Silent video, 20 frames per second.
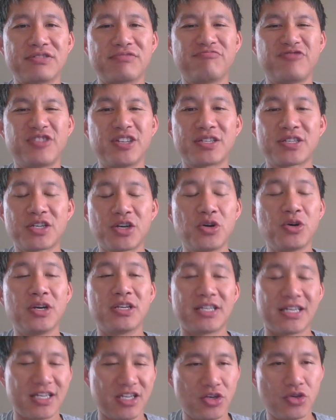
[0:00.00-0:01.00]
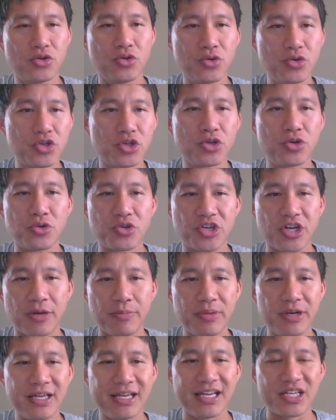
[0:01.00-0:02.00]
Cisco is a huge, huge
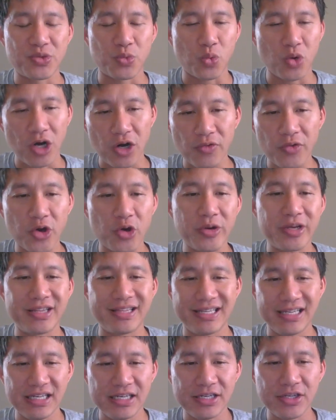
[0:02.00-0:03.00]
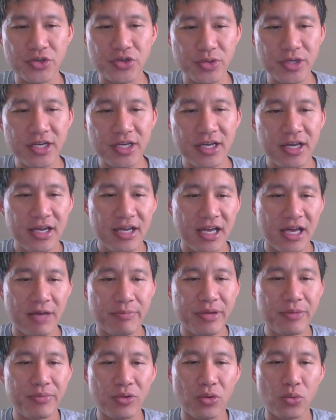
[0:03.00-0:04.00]
company. It's well known in the industry, and
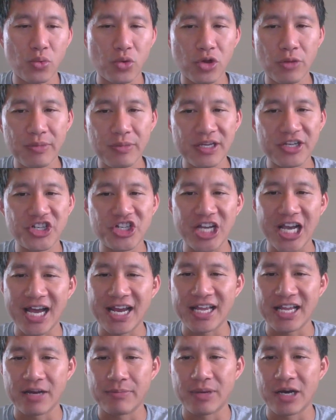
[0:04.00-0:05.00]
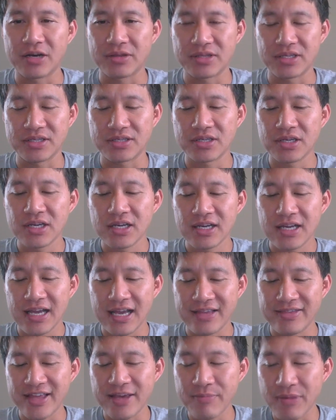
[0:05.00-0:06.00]
people will be chatting about this.
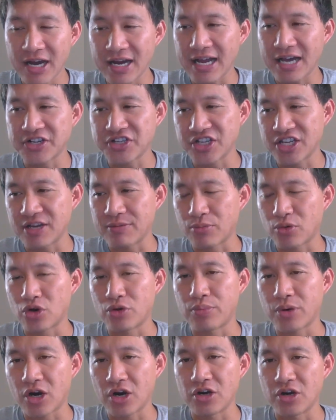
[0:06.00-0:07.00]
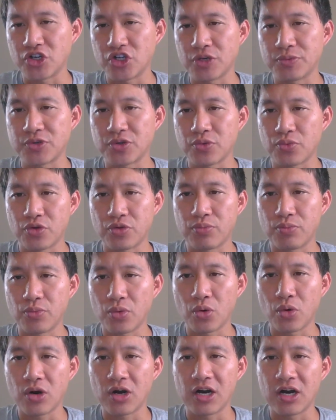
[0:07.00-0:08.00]
And they might actually get more partnerships with
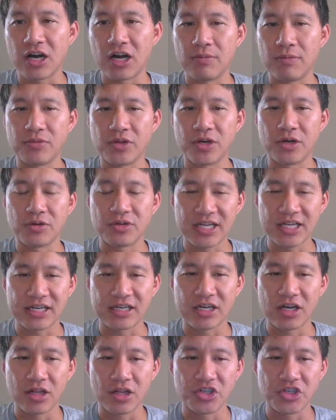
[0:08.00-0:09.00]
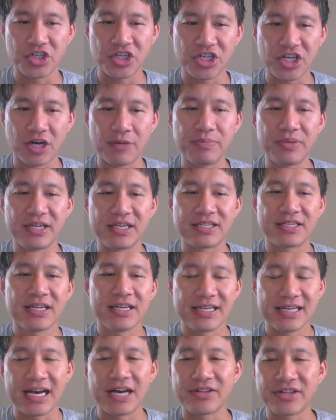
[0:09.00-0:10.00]
more um, you know, technology companies
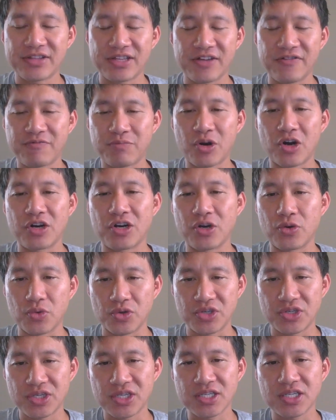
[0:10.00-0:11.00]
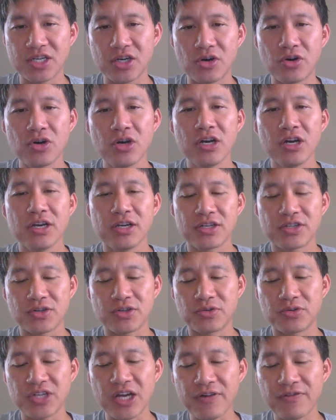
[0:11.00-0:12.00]
now that they've partnered with Cisco.
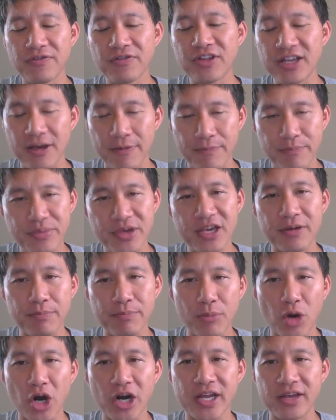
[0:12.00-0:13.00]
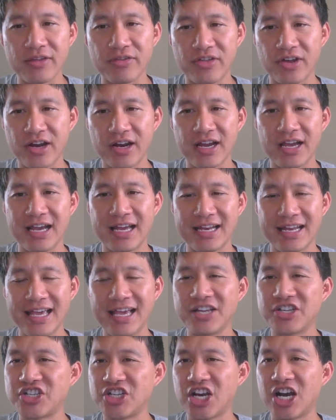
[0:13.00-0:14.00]
So definitely a big market there, and
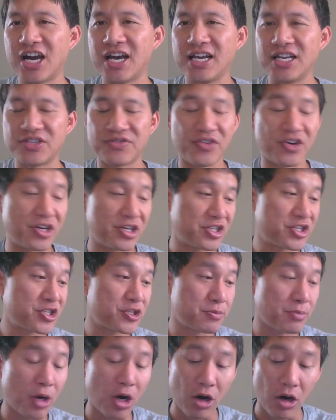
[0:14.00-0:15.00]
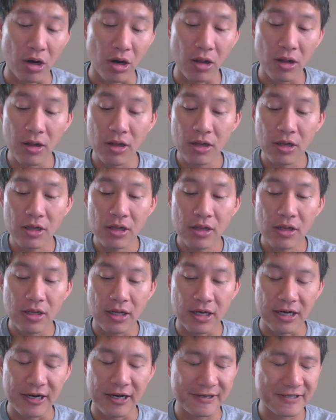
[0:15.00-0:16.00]
A G I is very small.
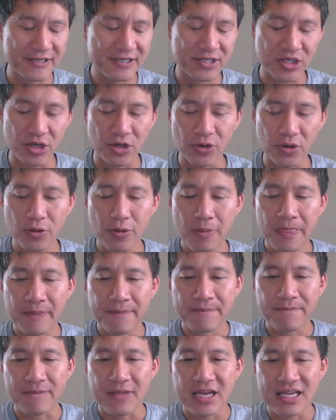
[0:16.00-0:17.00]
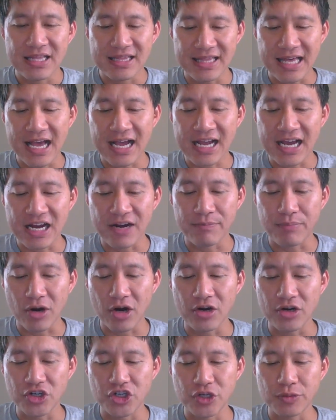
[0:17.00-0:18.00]
Uh, so that kind of
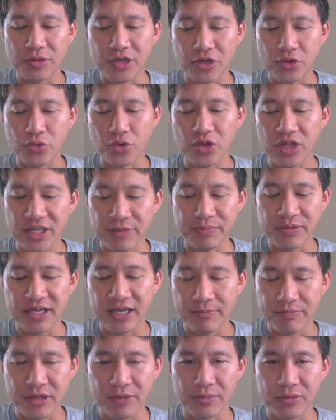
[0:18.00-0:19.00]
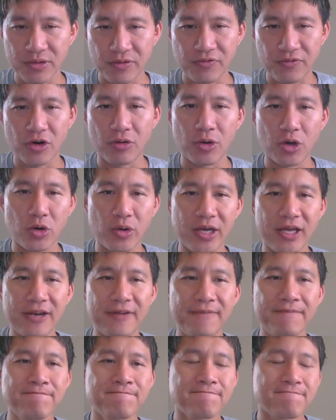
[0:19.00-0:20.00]
partnership could really get people to FOMO in.